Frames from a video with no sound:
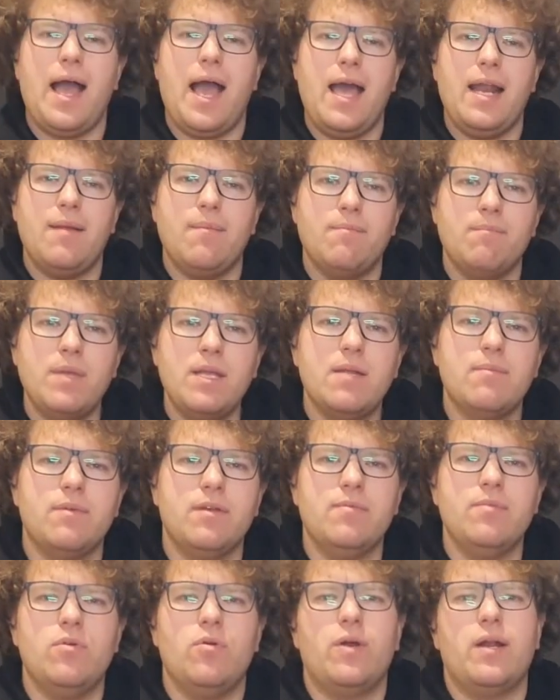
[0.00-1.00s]
At a
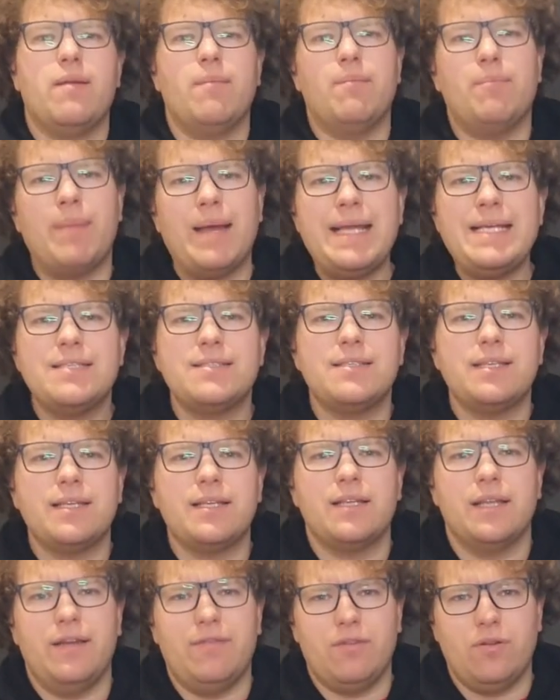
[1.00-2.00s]
minimum or at a
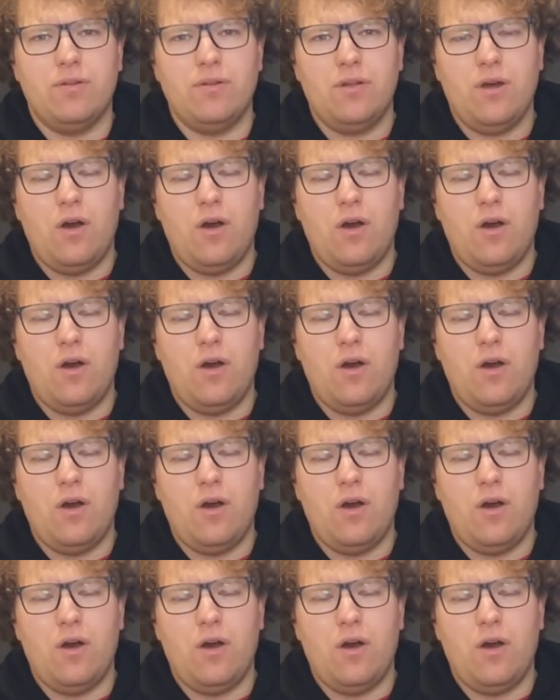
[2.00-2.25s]
basic level